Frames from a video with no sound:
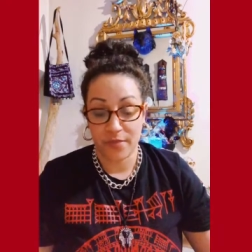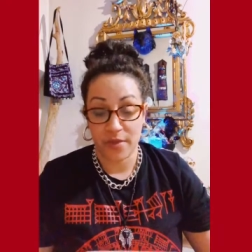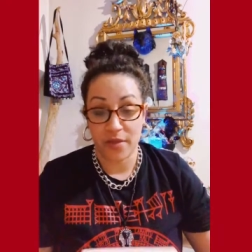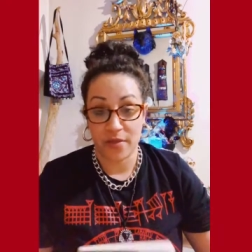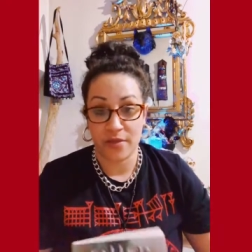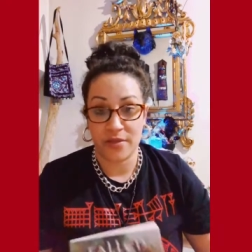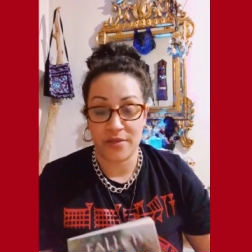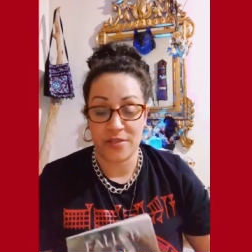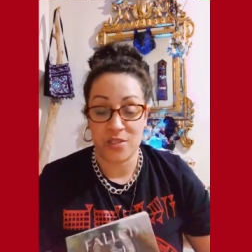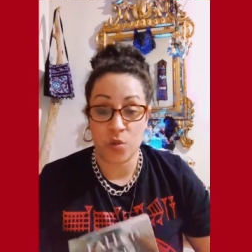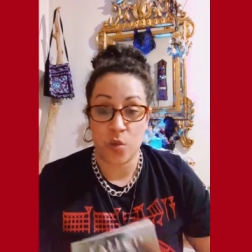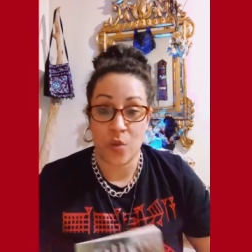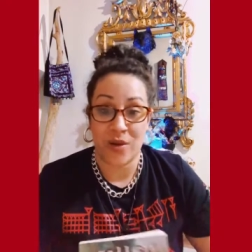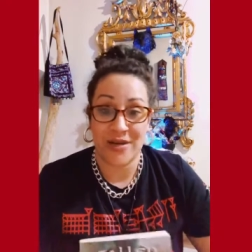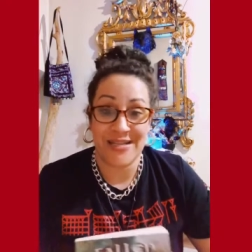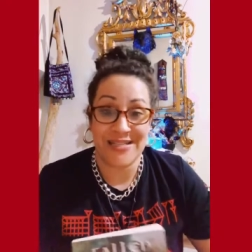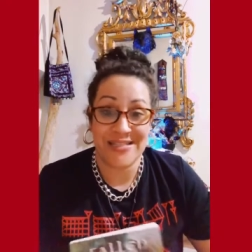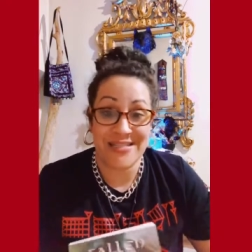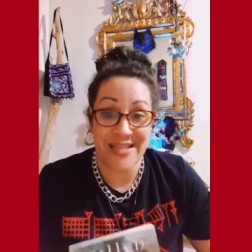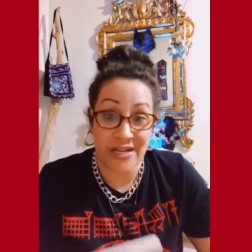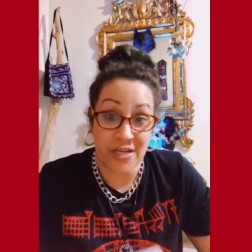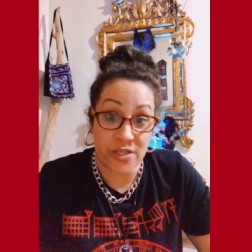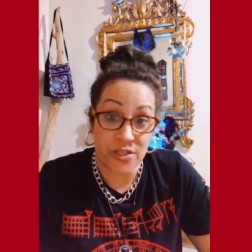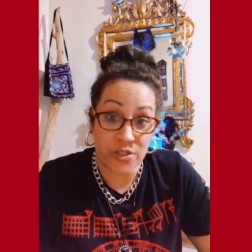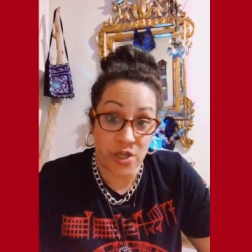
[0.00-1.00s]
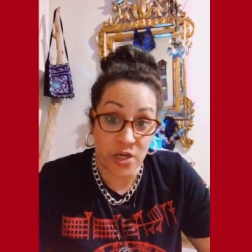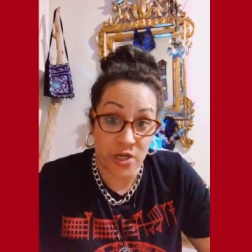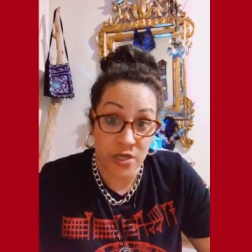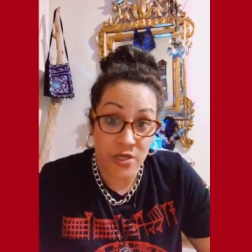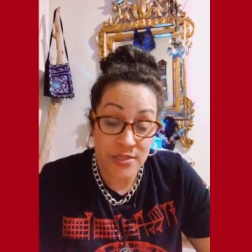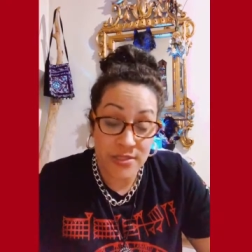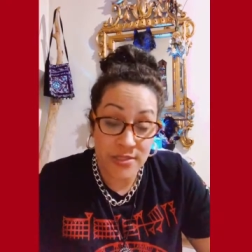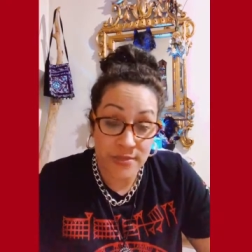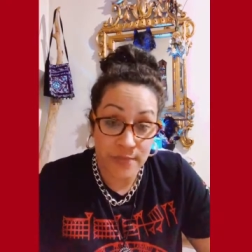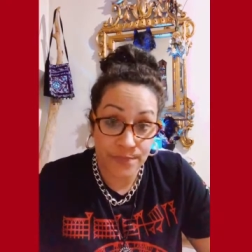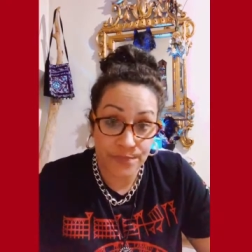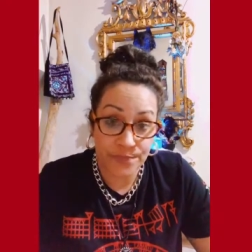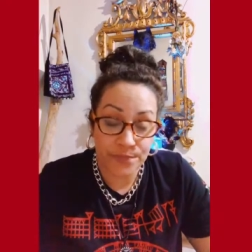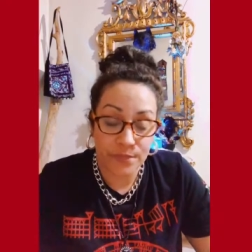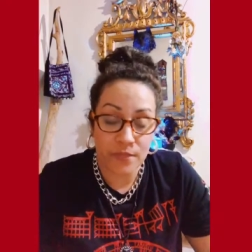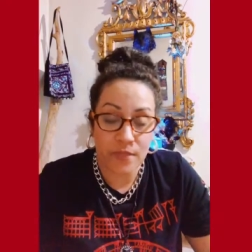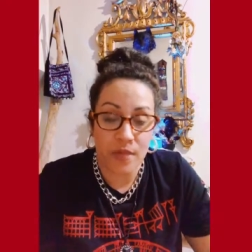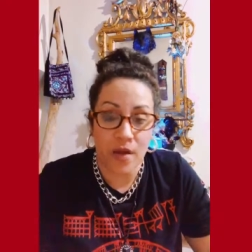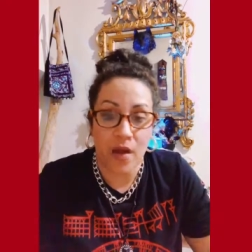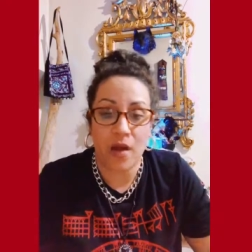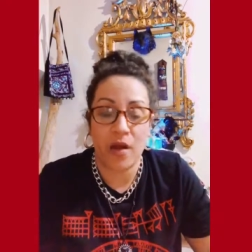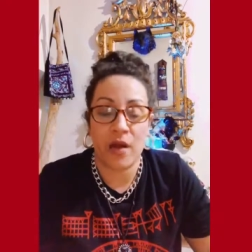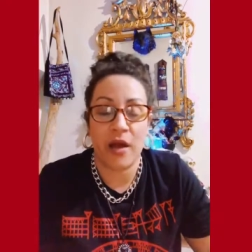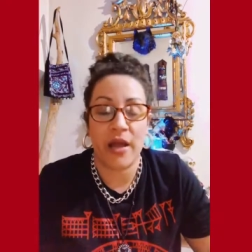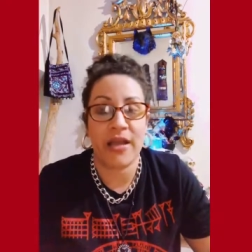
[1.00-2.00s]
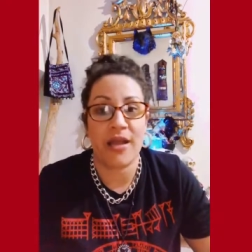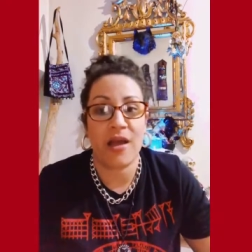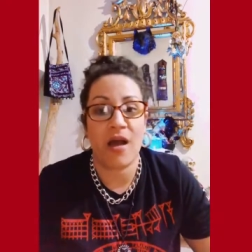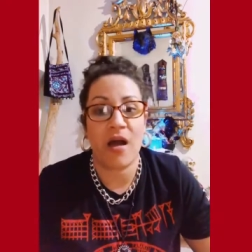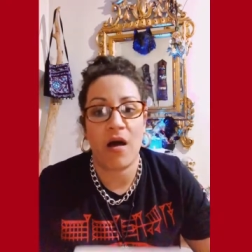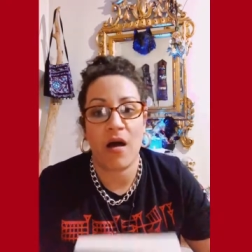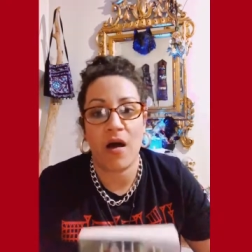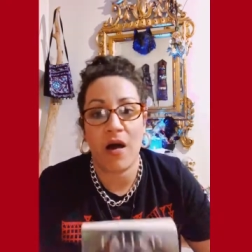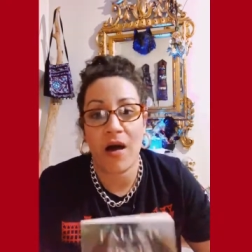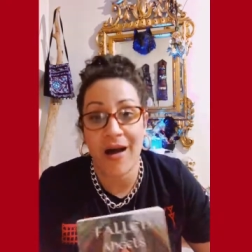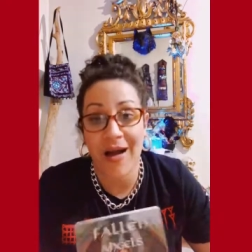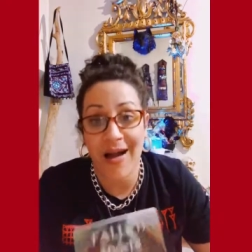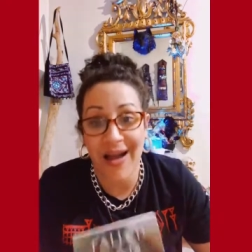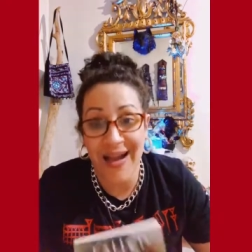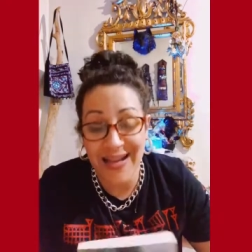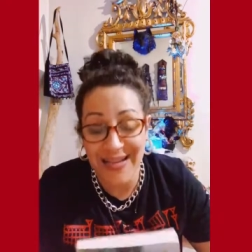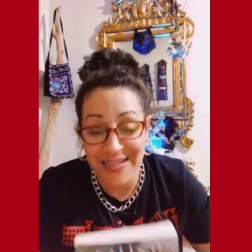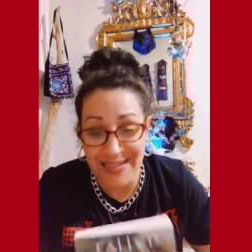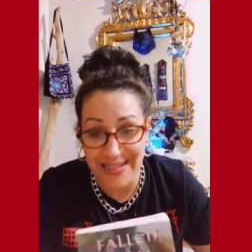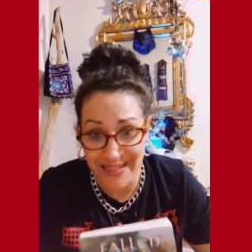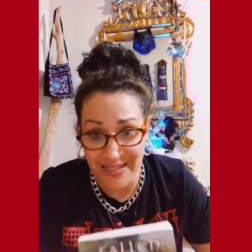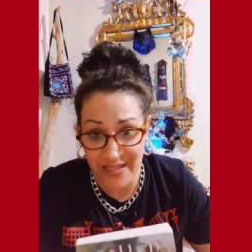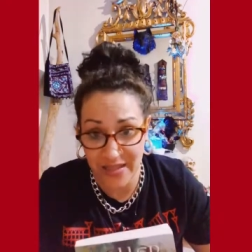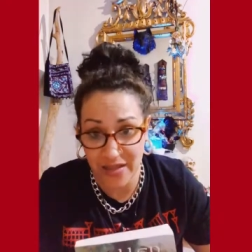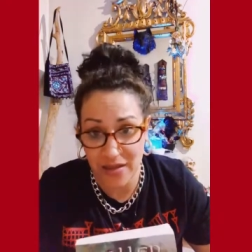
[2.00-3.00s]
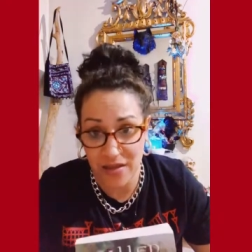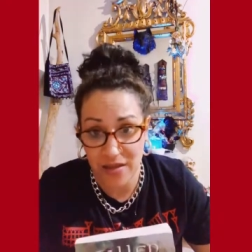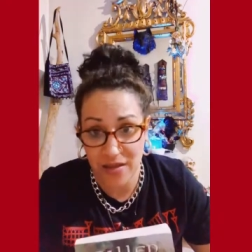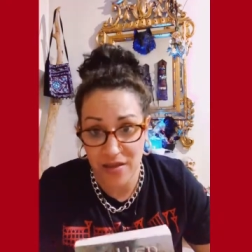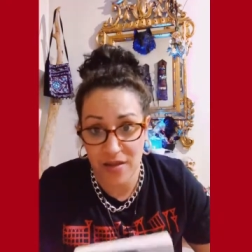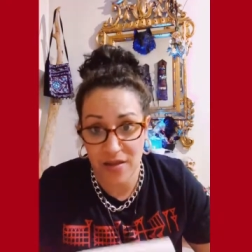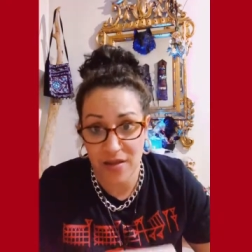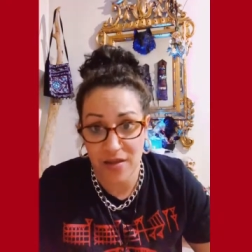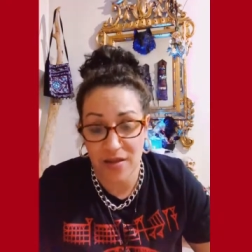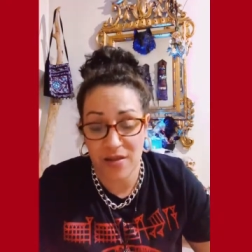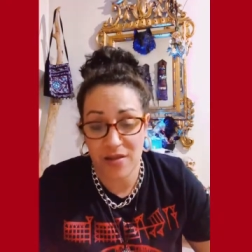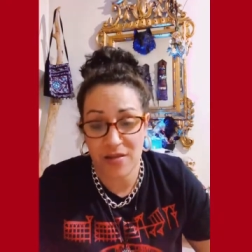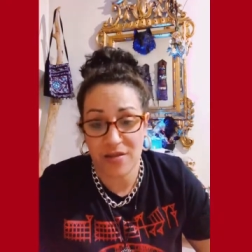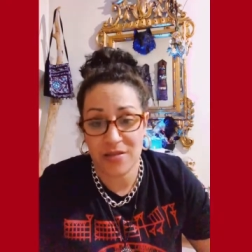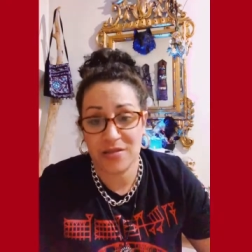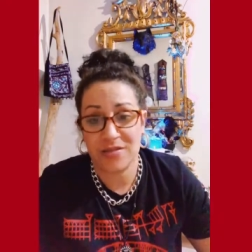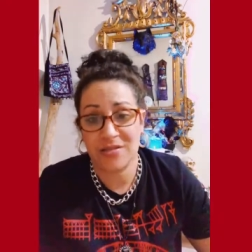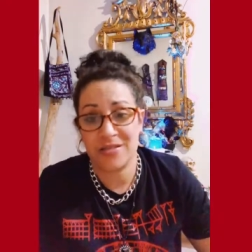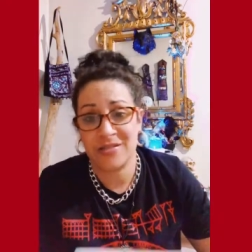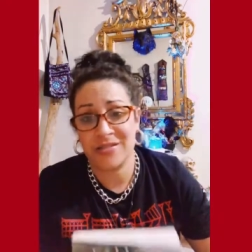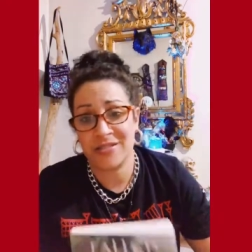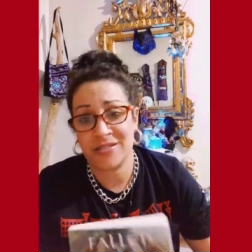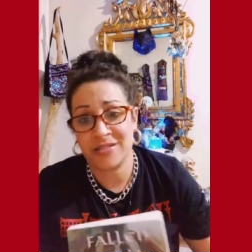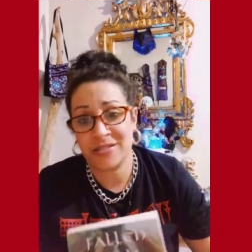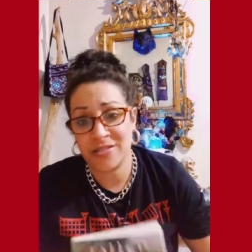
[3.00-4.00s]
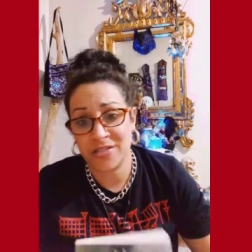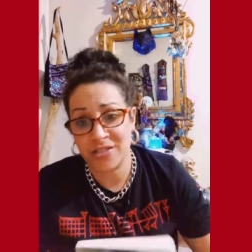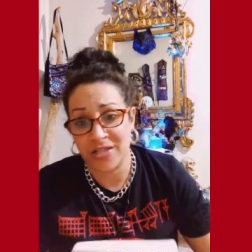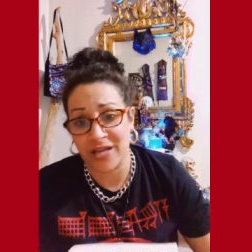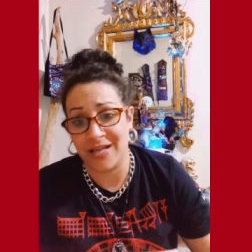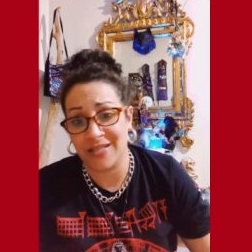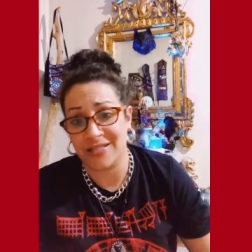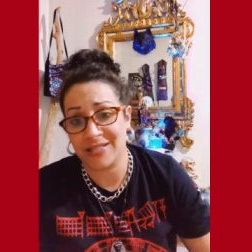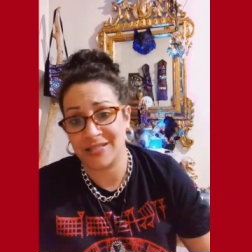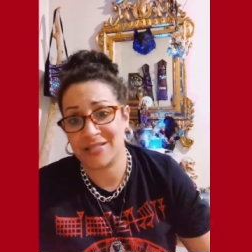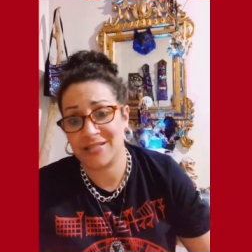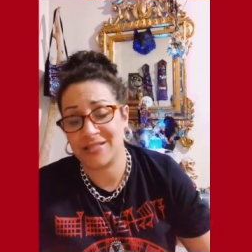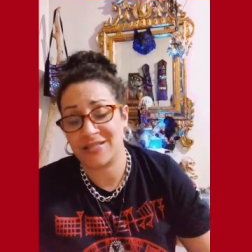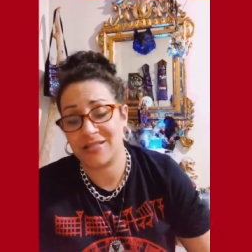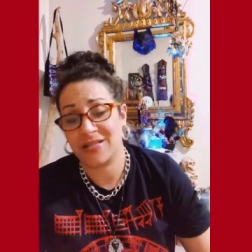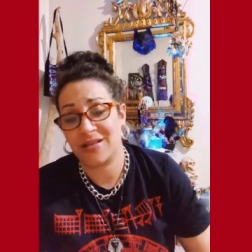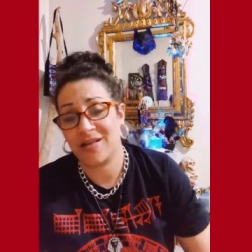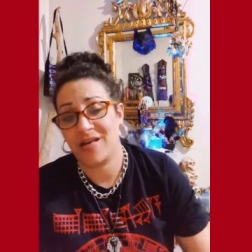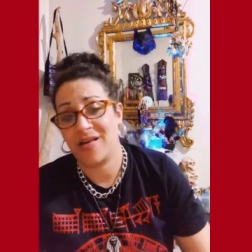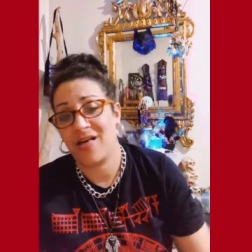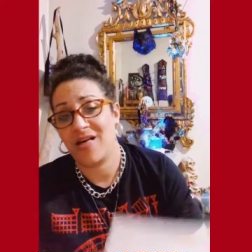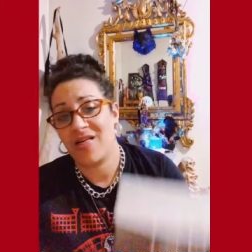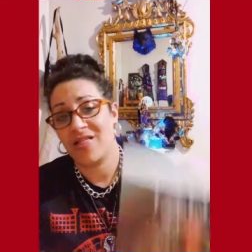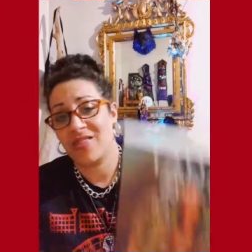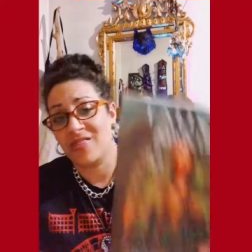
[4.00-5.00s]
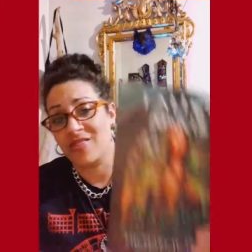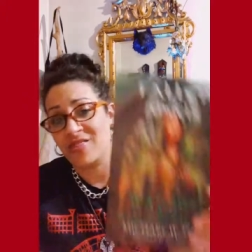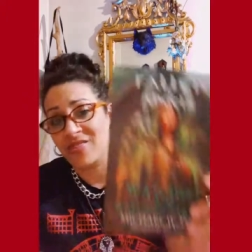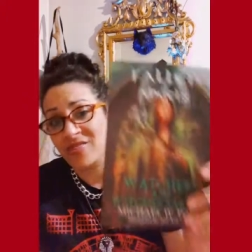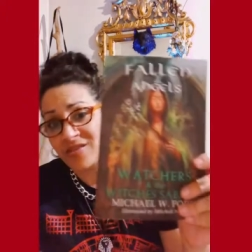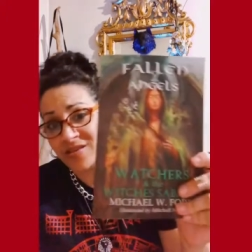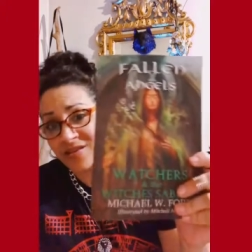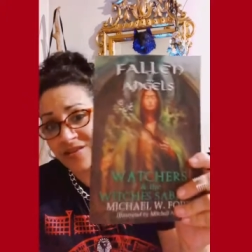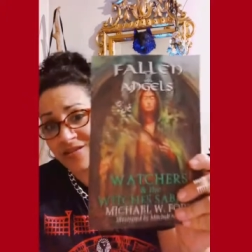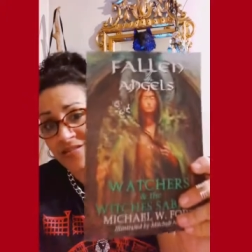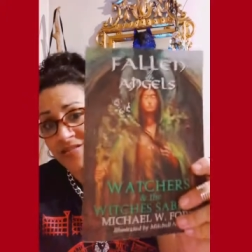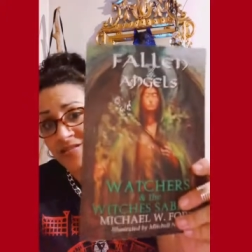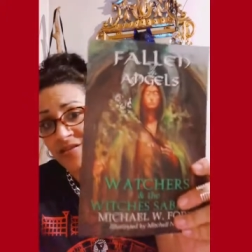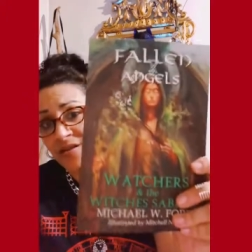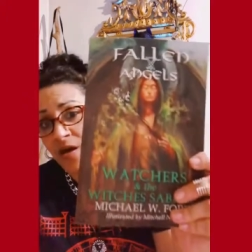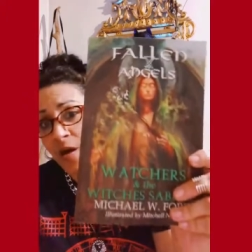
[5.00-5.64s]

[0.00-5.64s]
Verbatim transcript: the 20 Decadarchs, I highly suggest this